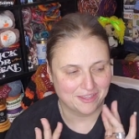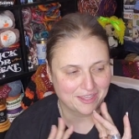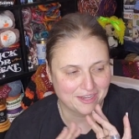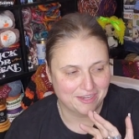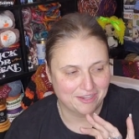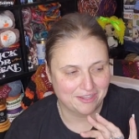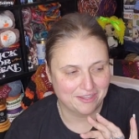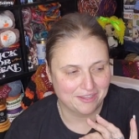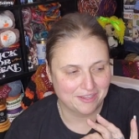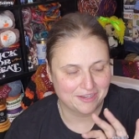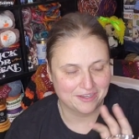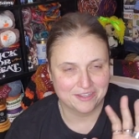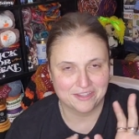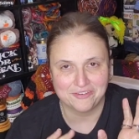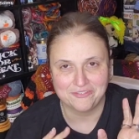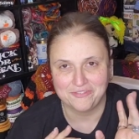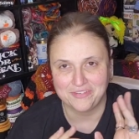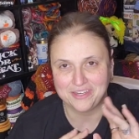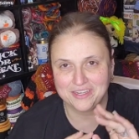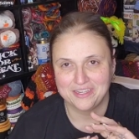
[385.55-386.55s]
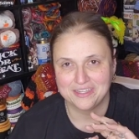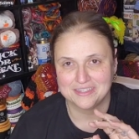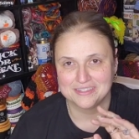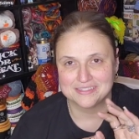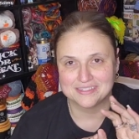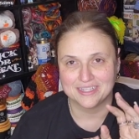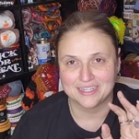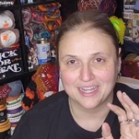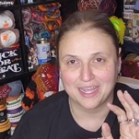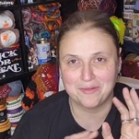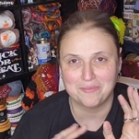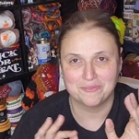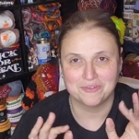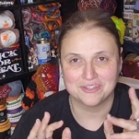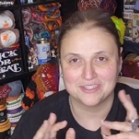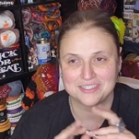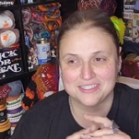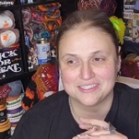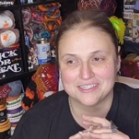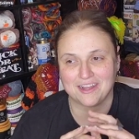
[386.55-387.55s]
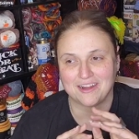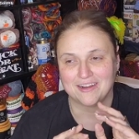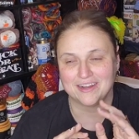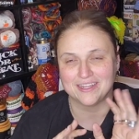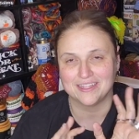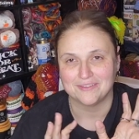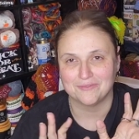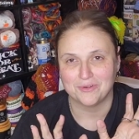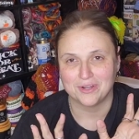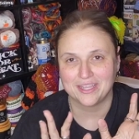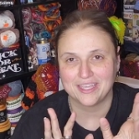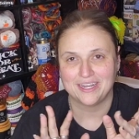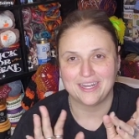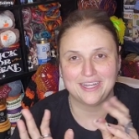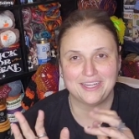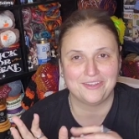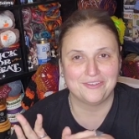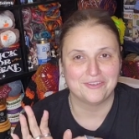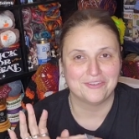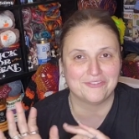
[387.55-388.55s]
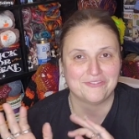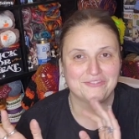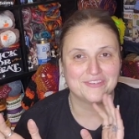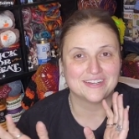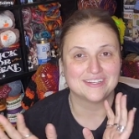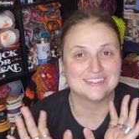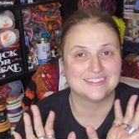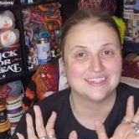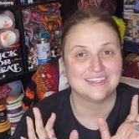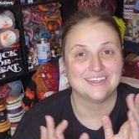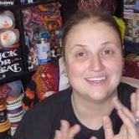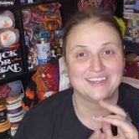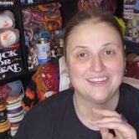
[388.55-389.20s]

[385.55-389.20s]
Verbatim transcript: any inconvenience, like I'm really sorry. What can I do to fix it?